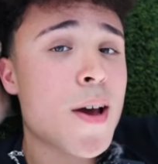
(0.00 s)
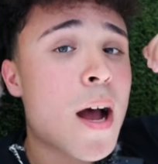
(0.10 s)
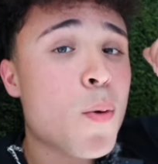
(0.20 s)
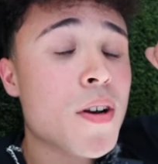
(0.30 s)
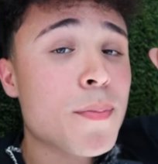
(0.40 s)

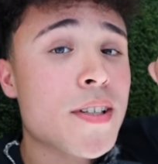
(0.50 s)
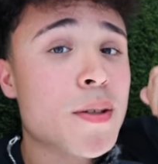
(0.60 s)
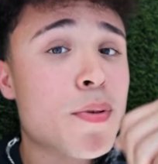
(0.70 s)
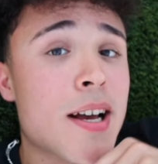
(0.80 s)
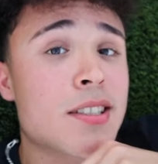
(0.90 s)
I wouldn't be
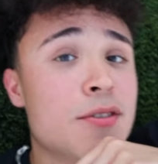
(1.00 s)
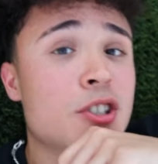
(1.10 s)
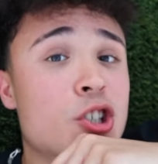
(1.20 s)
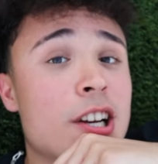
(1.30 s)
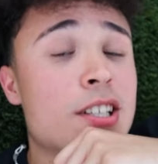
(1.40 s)
surprised if
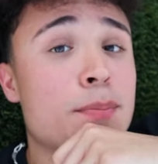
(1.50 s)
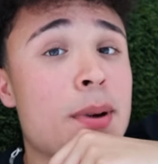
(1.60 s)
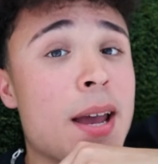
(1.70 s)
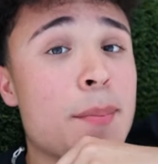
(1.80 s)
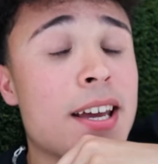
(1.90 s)
she tried to
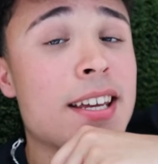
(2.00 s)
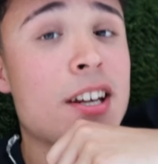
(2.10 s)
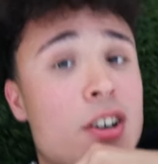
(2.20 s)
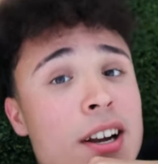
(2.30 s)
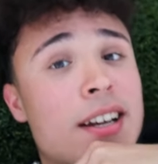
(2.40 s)
bite my
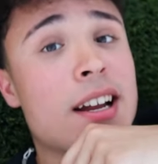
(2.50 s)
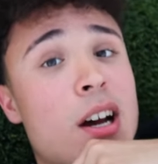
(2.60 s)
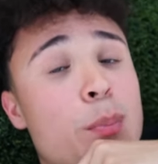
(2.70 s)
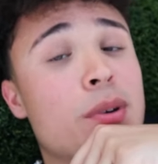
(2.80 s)
ear right now,